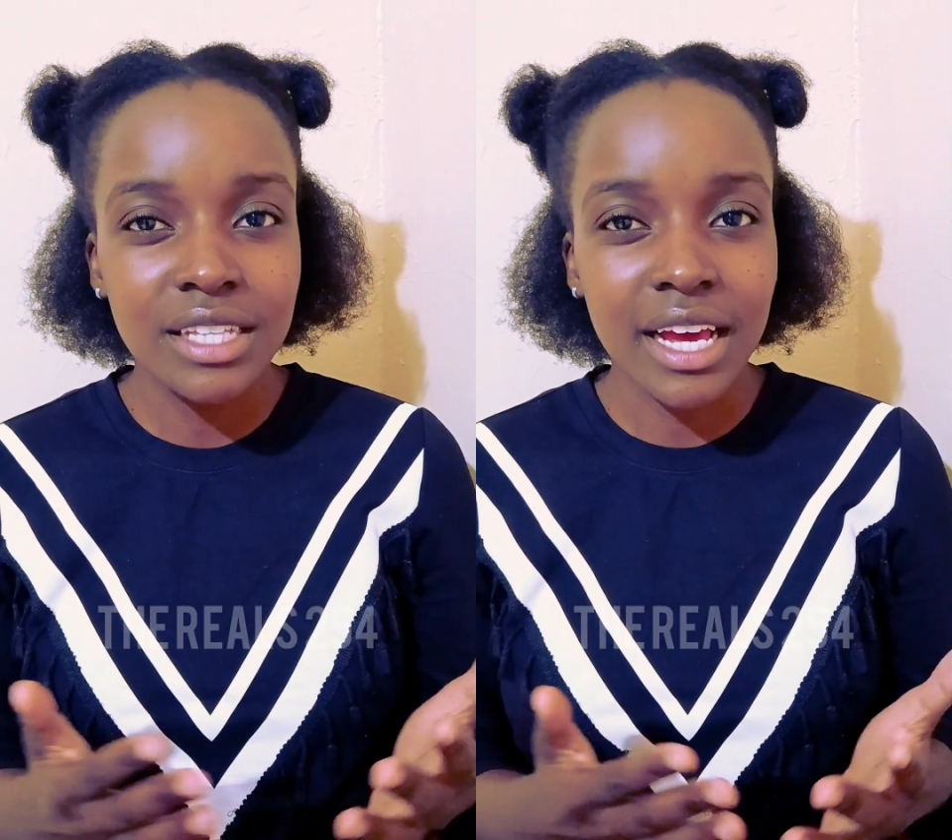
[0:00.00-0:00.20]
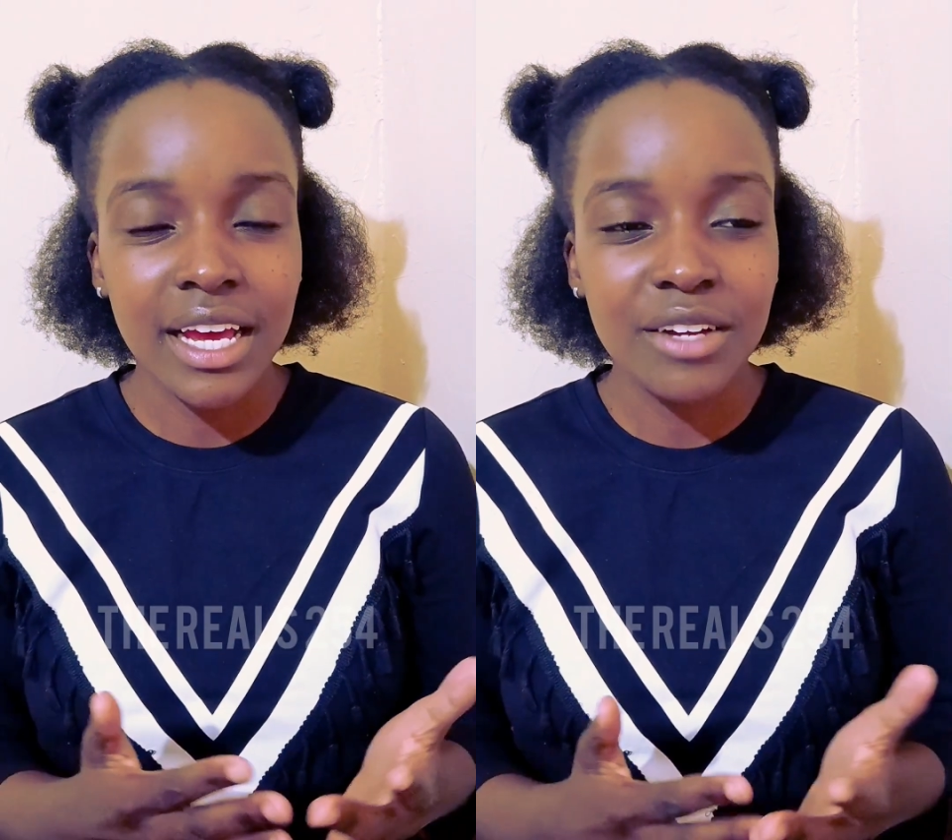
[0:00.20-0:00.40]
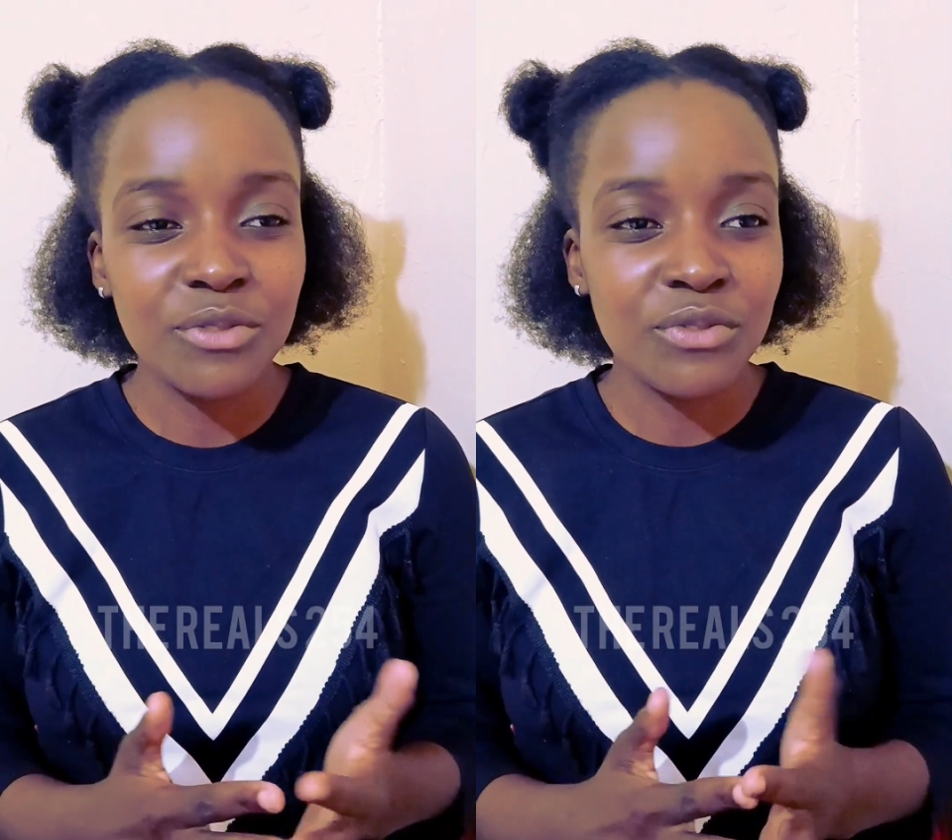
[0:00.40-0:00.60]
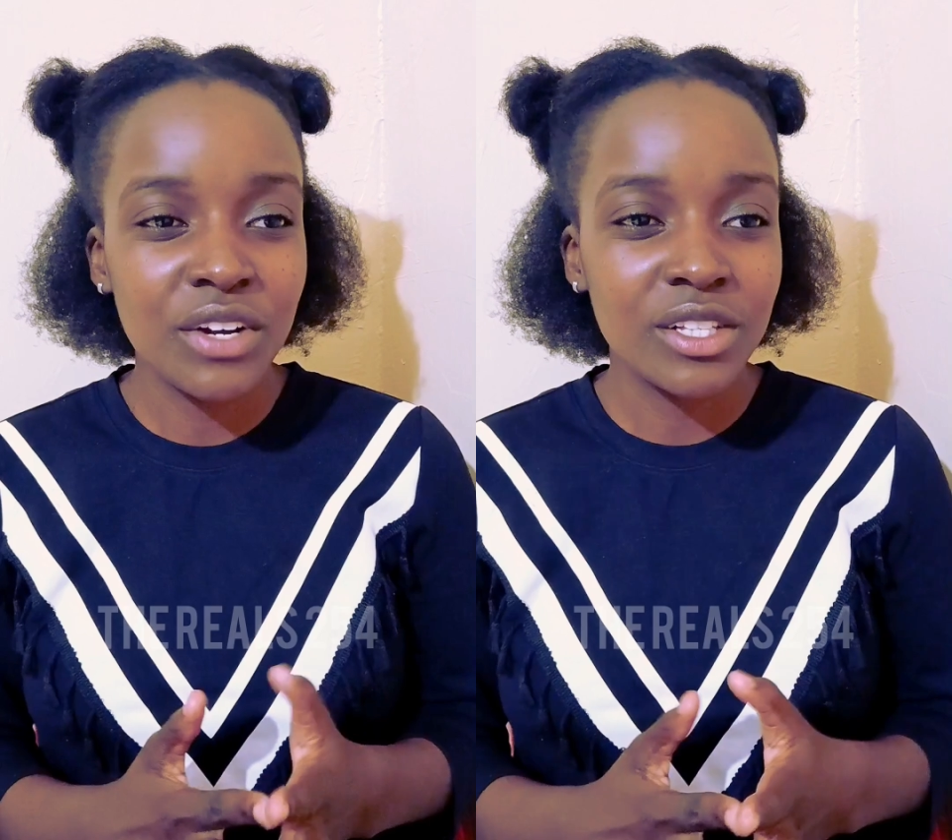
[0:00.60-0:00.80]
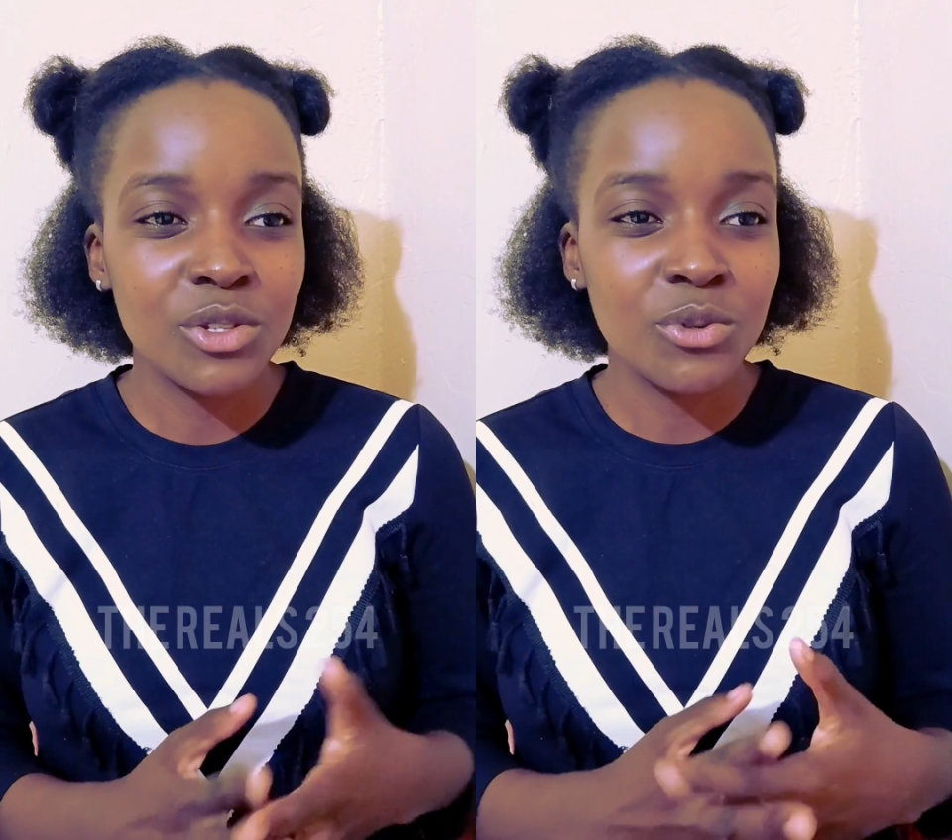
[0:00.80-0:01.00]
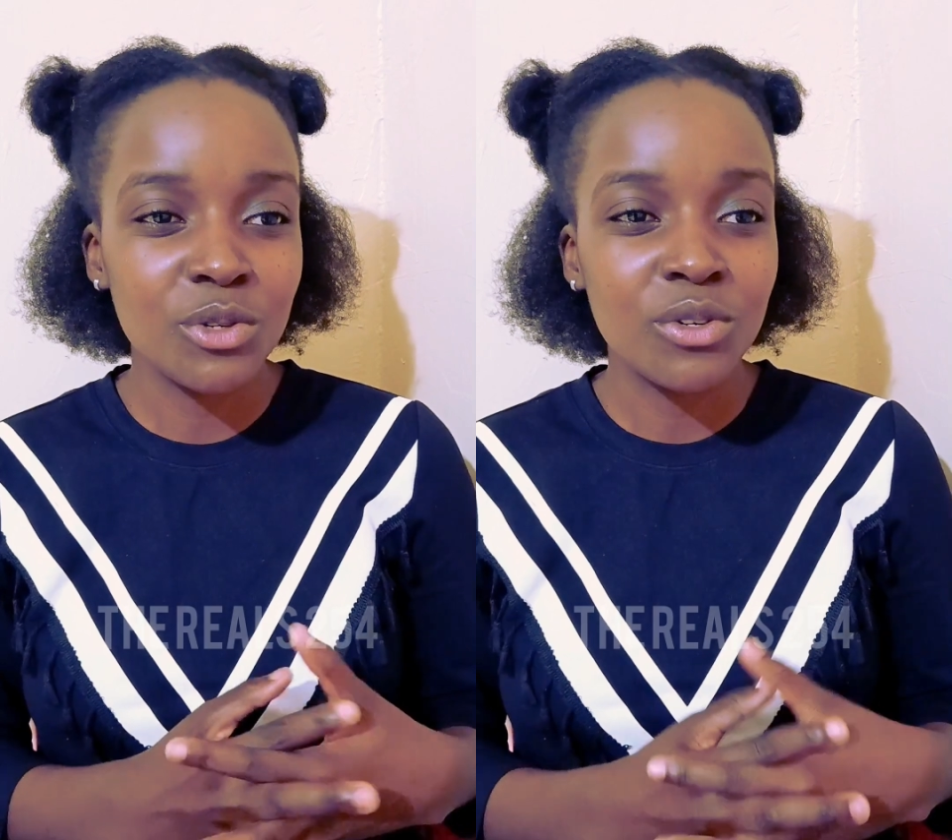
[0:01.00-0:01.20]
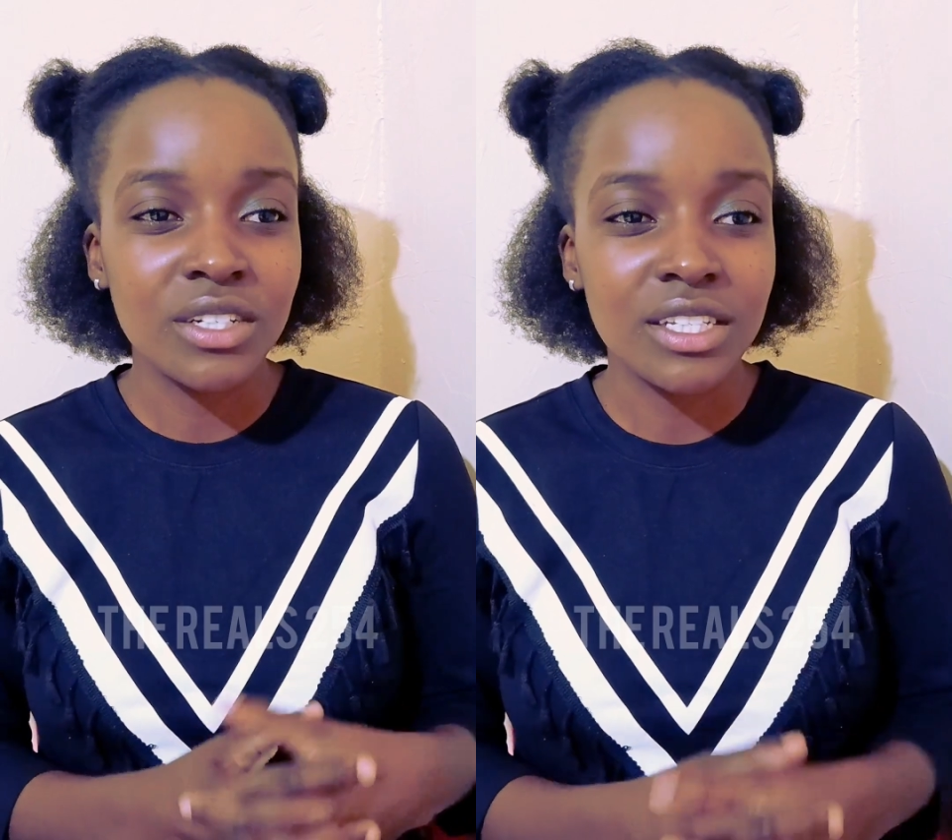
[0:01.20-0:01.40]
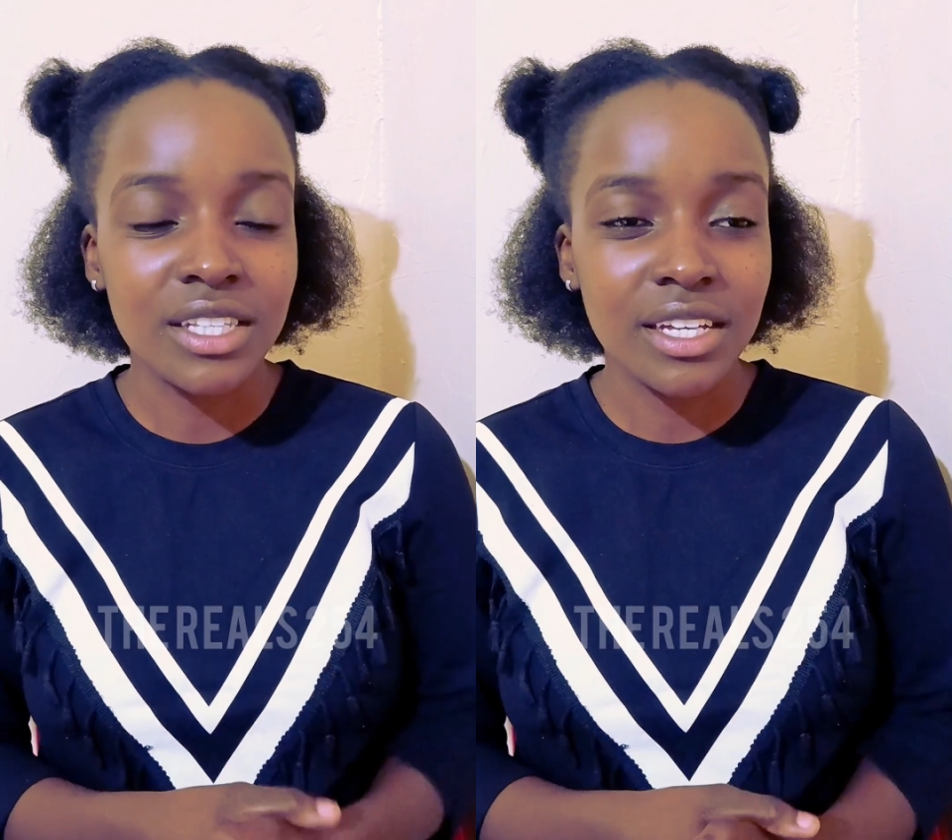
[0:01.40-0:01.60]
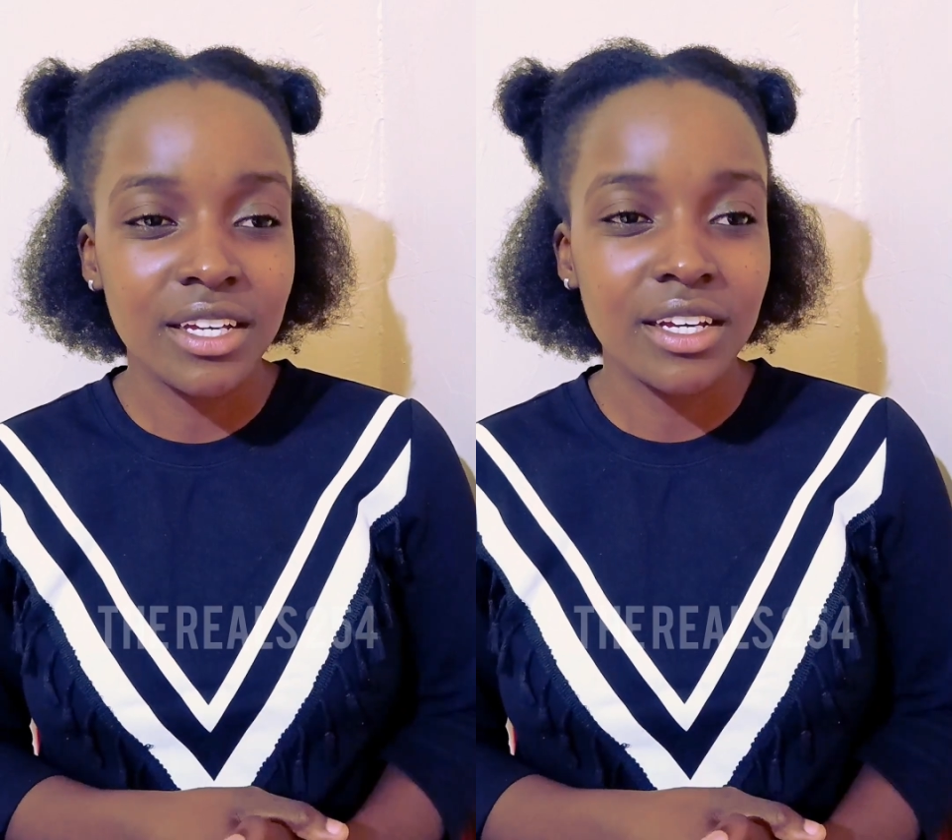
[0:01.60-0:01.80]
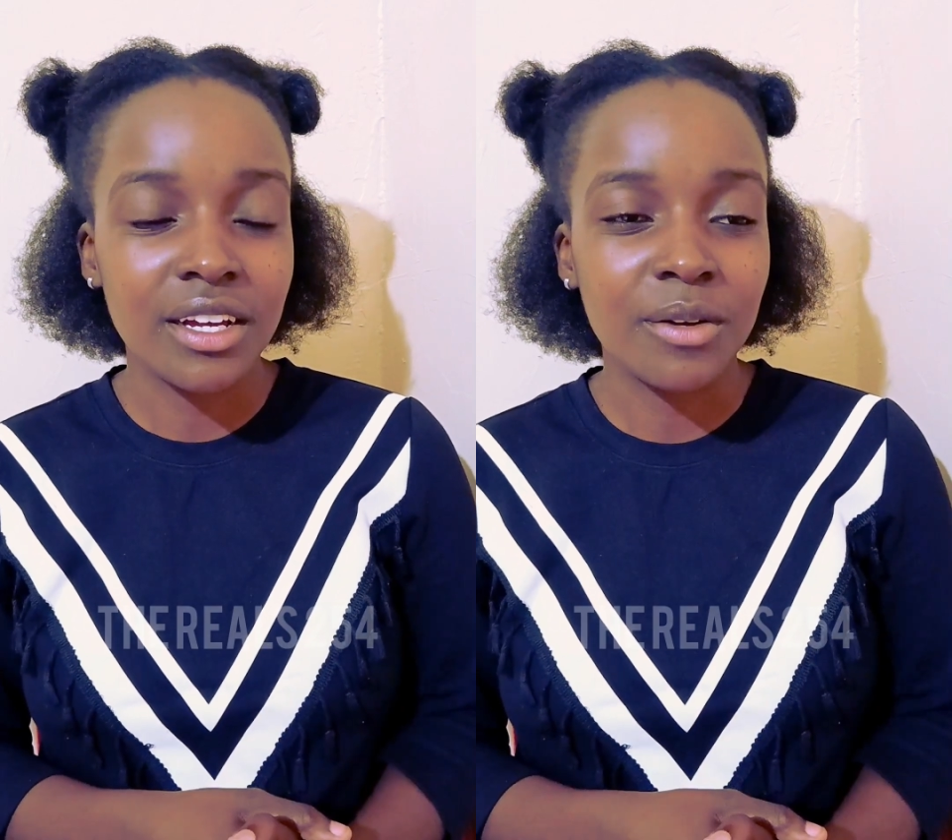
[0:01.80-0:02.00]
I had friends who were gonna
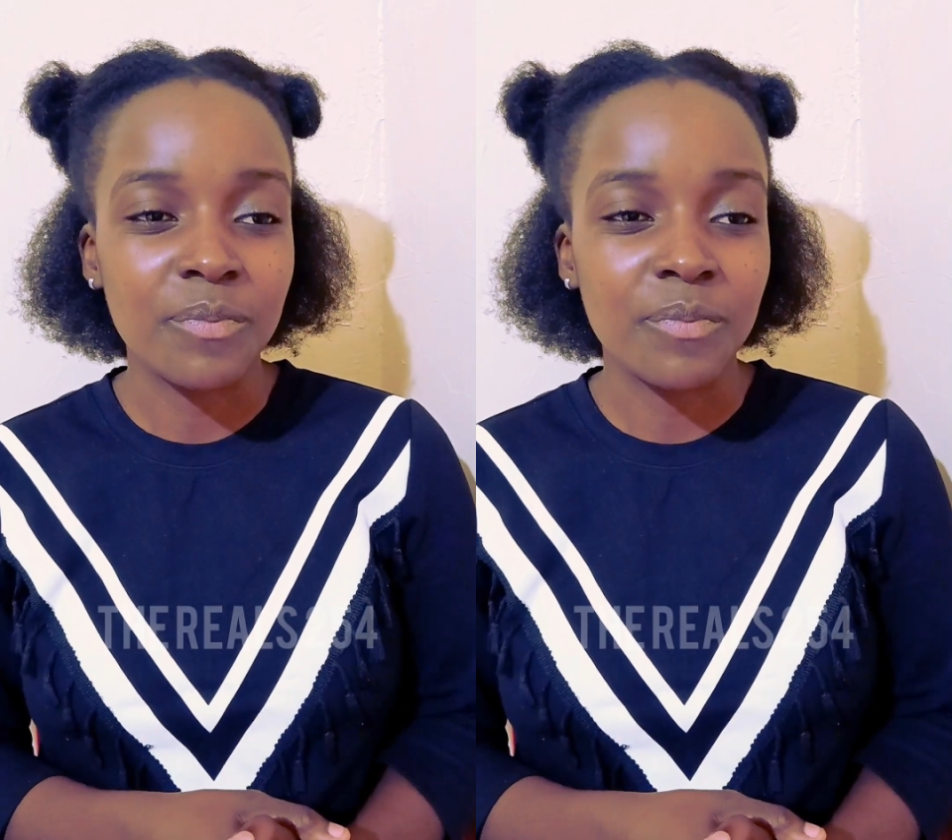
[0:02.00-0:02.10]
say,